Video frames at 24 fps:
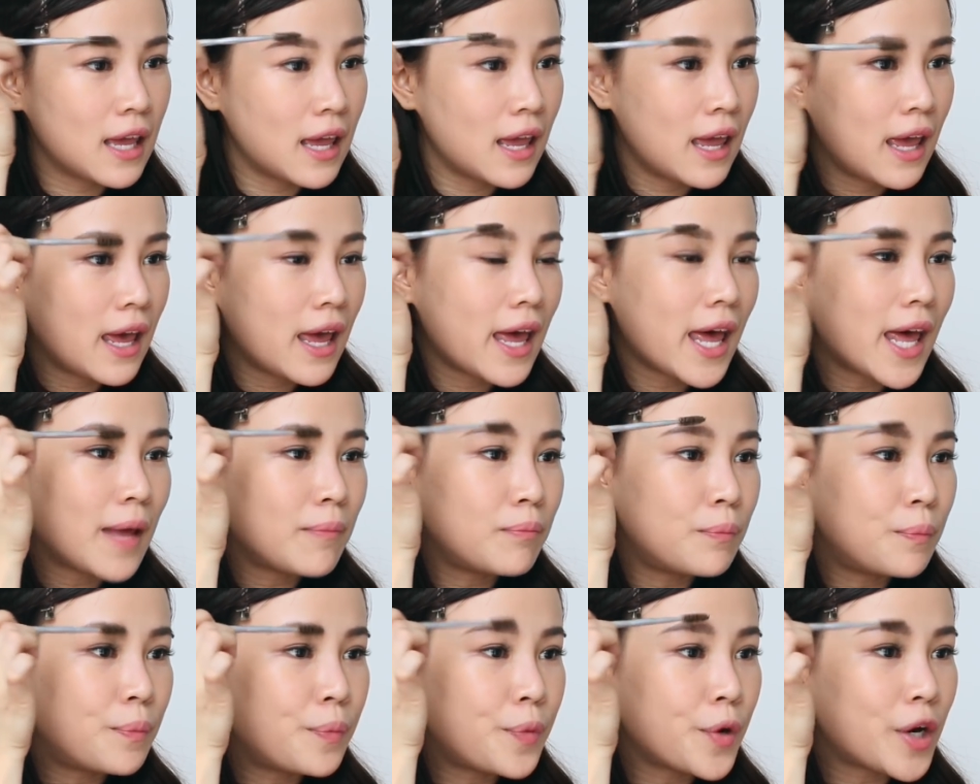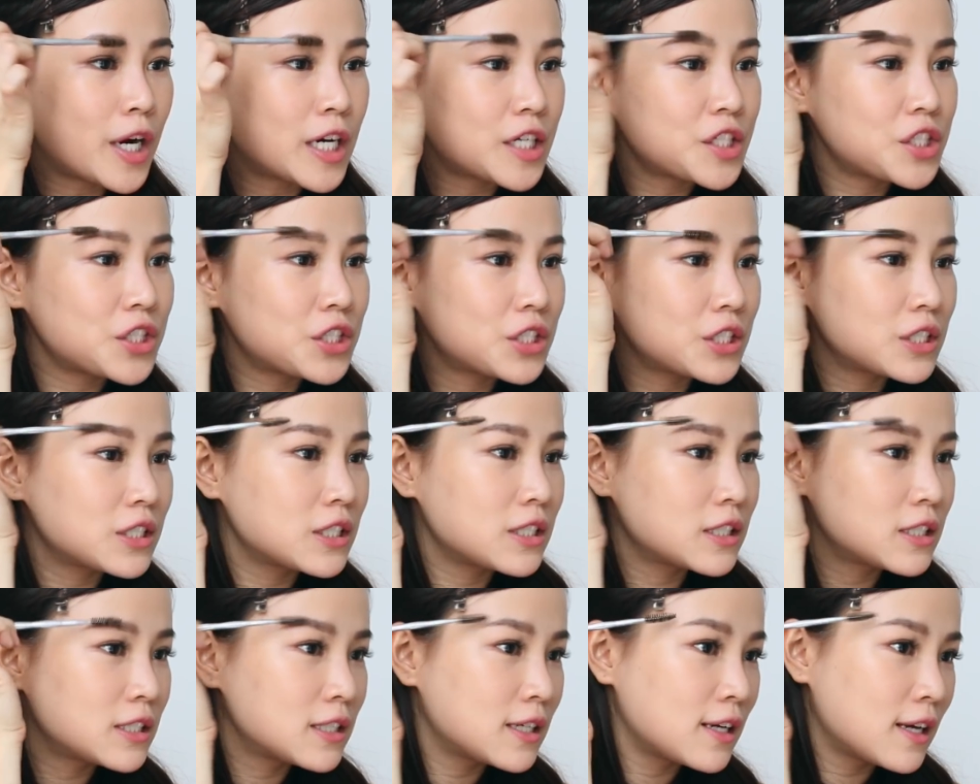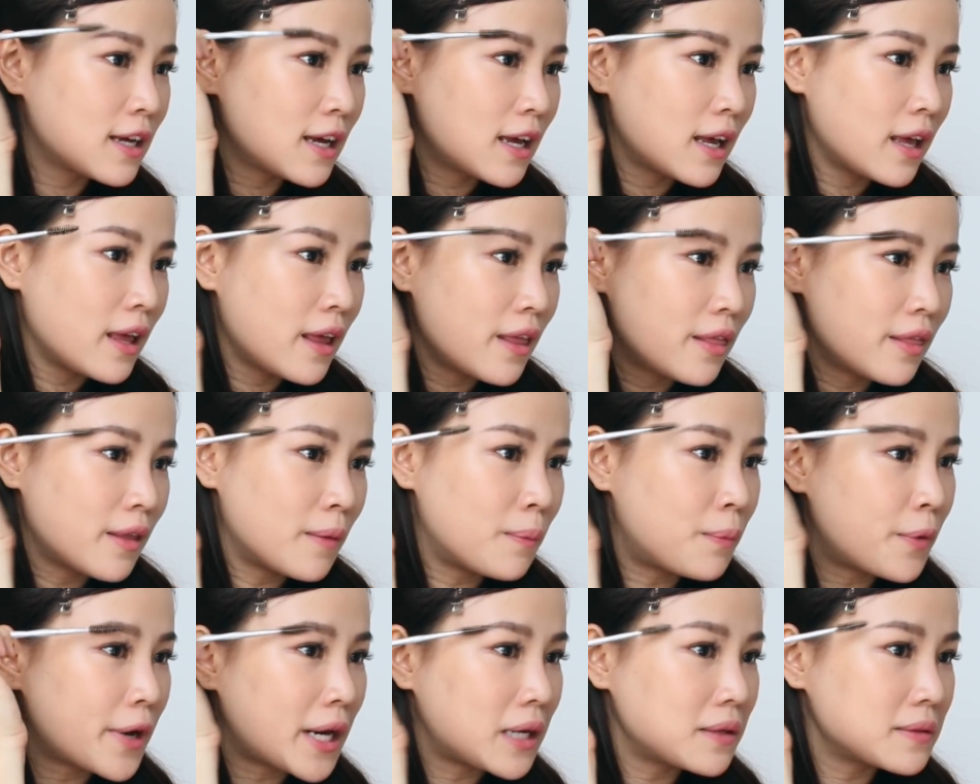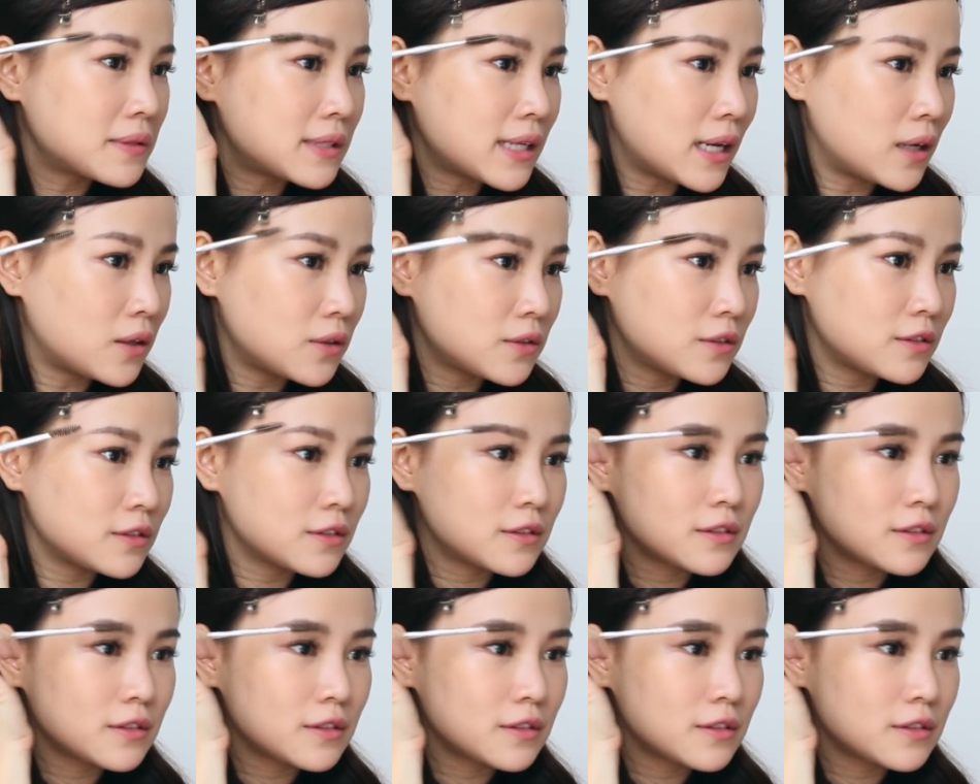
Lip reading: and brush the brows out.